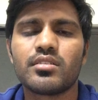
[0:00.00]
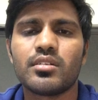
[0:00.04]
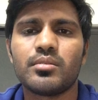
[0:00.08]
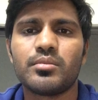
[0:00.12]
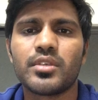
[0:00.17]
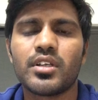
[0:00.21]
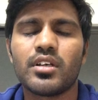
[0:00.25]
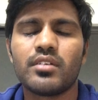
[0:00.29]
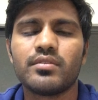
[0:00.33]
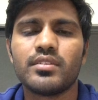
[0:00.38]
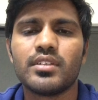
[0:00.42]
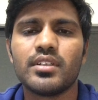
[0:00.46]

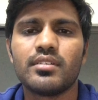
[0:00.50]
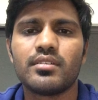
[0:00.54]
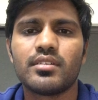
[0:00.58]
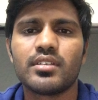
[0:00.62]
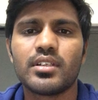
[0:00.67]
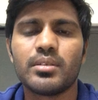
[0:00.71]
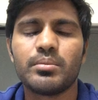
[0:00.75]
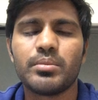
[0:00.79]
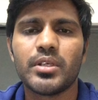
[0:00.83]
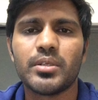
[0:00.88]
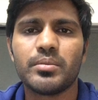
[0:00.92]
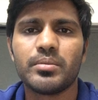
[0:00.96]
summary of these
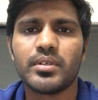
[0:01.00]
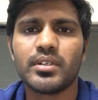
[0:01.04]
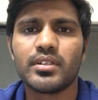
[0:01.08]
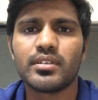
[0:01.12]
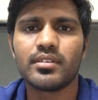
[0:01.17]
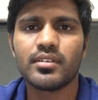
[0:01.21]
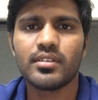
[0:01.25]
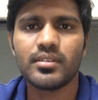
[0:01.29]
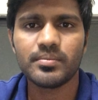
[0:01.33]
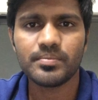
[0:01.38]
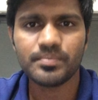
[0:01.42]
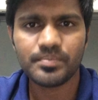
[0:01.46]
three
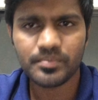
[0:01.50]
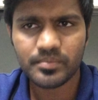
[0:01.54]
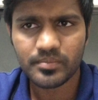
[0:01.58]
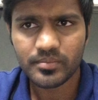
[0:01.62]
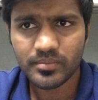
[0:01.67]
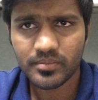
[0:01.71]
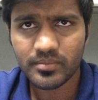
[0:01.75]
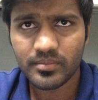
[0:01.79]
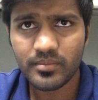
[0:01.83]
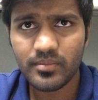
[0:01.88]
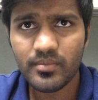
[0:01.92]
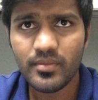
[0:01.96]
papers.
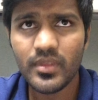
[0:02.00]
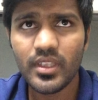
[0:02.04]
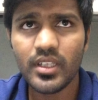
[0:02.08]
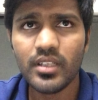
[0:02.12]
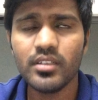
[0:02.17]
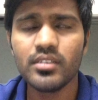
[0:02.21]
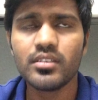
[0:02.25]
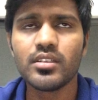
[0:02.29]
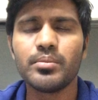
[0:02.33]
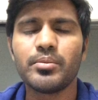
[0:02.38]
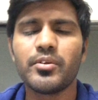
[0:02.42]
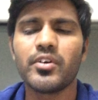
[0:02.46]

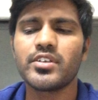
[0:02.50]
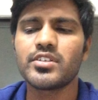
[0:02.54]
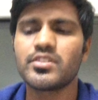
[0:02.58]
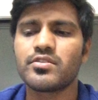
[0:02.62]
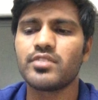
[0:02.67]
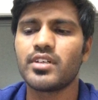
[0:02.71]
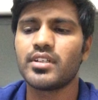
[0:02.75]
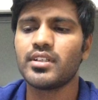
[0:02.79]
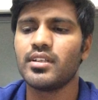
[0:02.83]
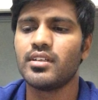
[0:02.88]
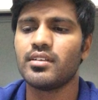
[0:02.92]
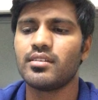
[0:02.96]
The first
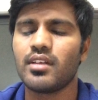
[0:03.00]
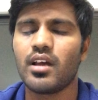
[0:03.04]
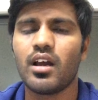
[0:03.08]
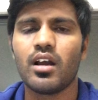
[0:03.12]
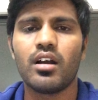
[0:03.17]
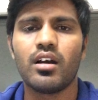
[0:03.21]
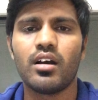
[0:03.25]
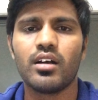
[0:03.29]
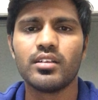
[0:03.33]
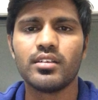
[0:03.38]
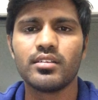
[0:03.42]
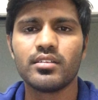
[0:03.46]
one is
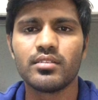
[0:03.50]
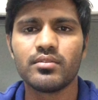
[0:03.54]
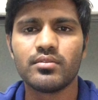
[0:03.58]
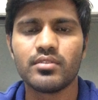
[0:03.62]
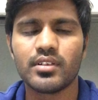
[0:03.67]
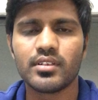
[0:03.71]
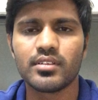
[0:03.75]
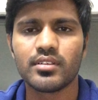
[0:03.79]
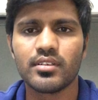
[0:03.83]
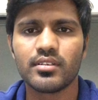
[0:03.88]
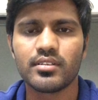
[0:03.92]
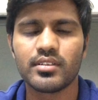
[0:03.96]
holism
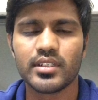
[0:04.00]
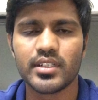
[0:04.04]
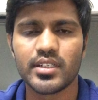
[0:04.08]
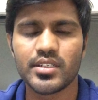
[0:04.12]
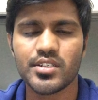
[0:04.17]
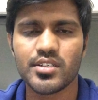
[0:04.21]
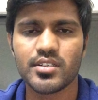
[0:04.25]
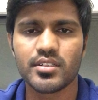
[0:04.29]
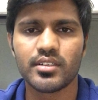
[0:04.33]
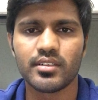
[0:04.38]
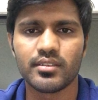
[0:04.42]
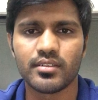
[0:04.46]
versus
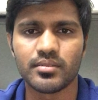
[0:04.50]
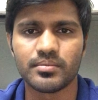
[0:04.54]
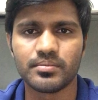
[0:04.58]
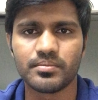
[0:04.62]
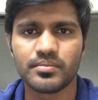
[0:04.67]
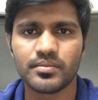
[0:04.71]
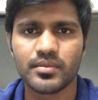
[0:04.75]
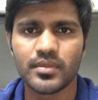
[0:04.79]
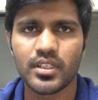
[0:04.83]
reductionism.